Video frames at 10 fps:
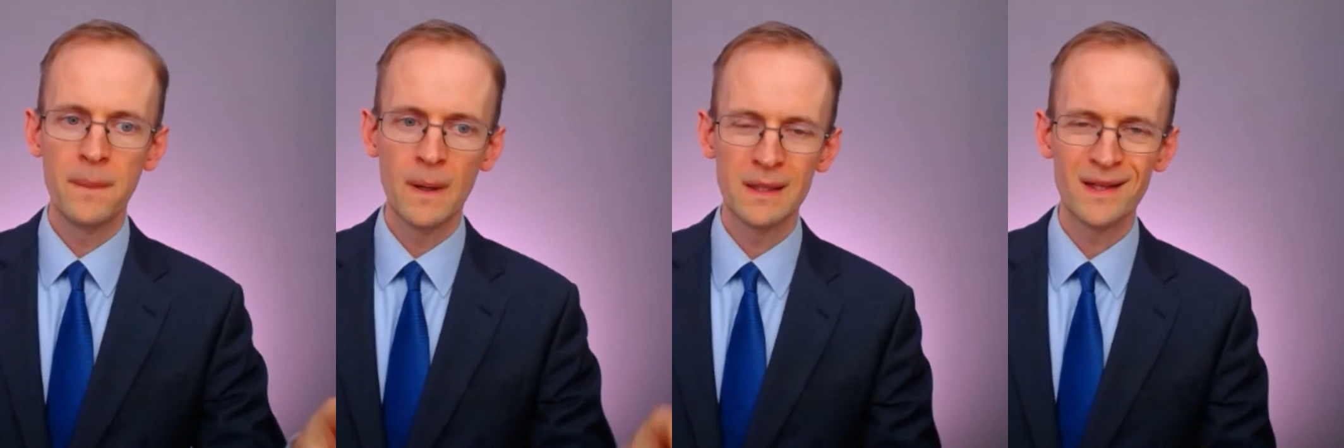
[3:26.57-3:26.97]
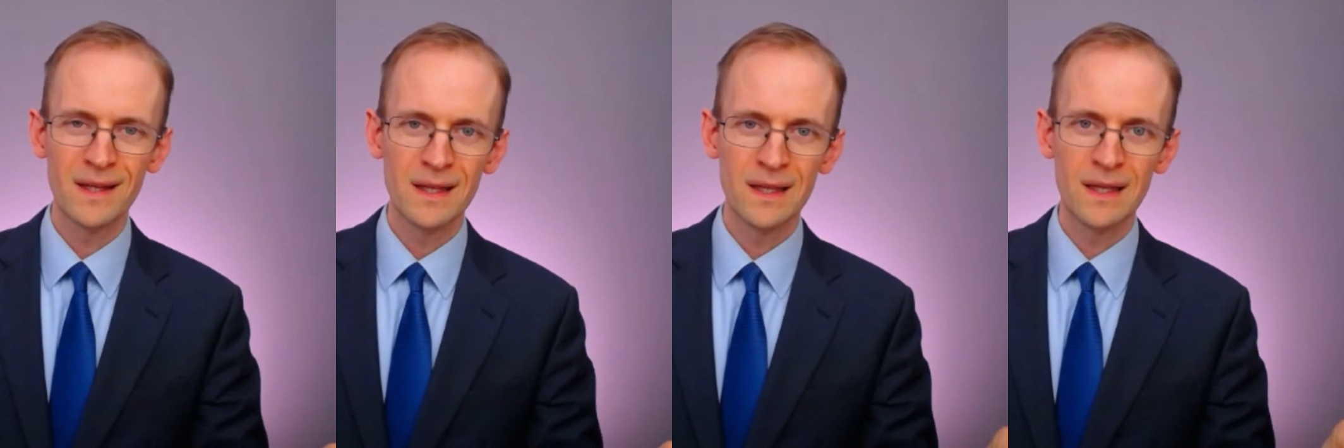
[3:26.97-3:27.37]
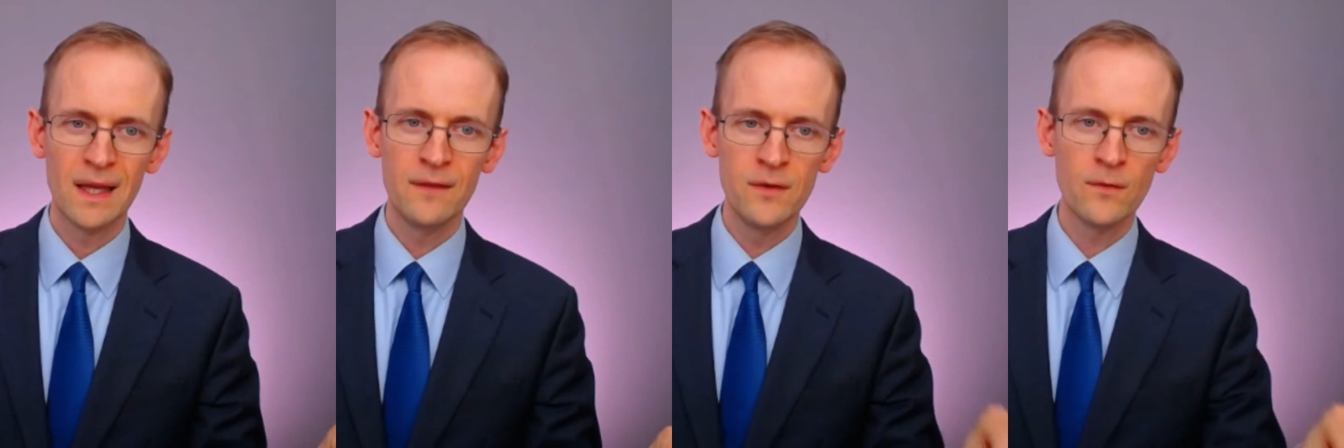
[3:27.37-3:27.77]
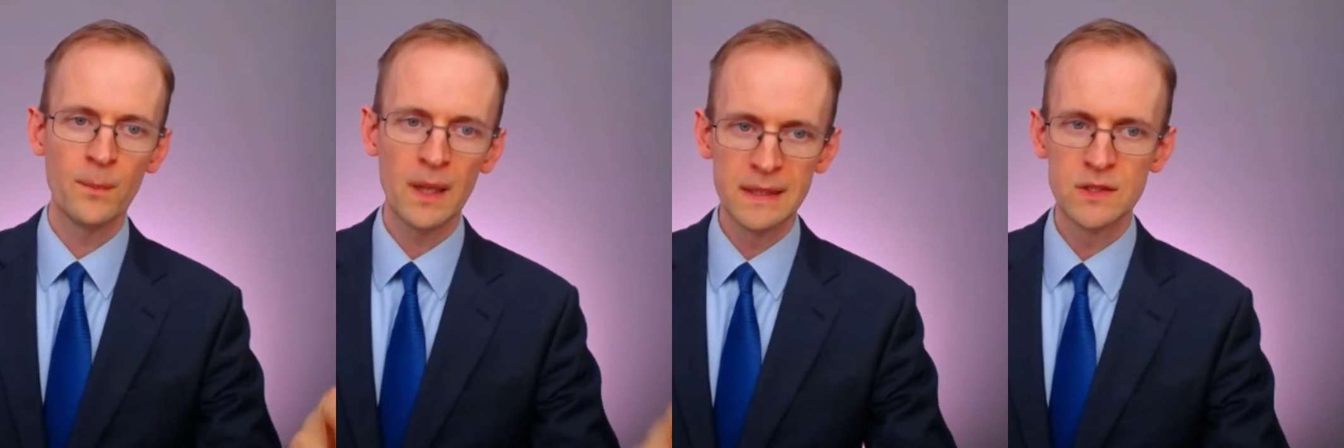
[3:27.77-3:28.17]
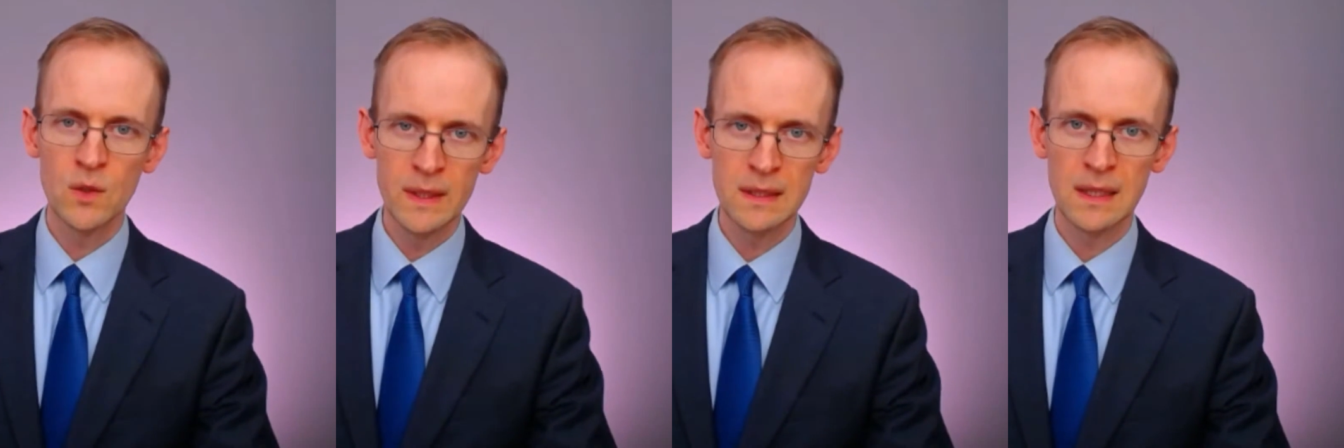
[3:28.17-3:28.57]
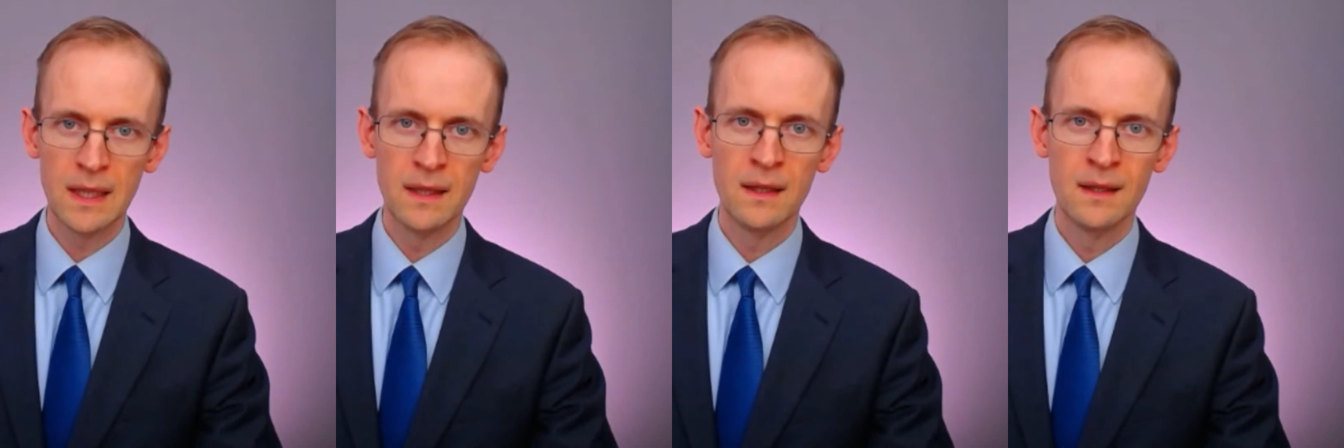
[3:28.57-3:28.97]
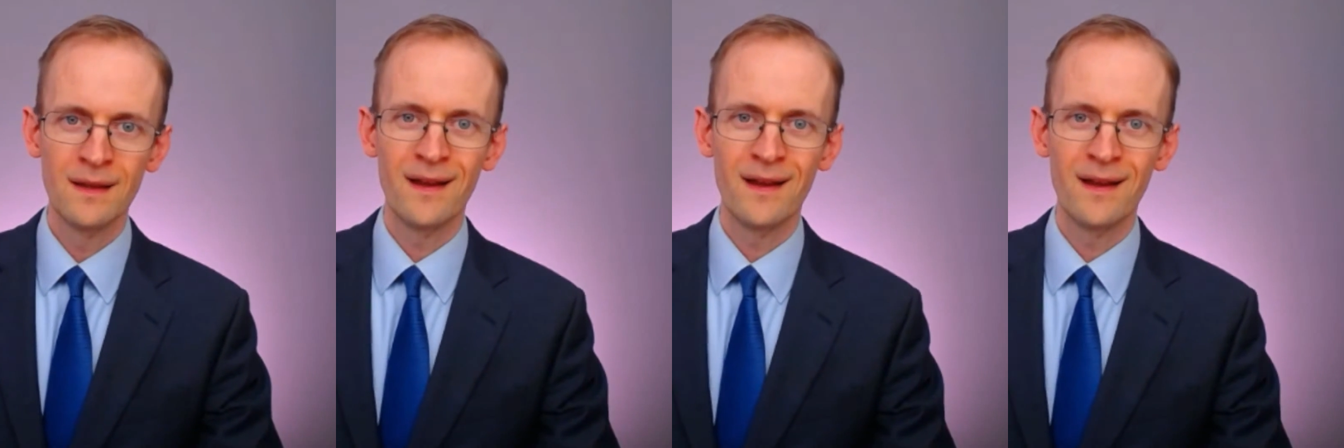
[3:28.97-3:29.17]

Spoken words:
But if you've applied jointly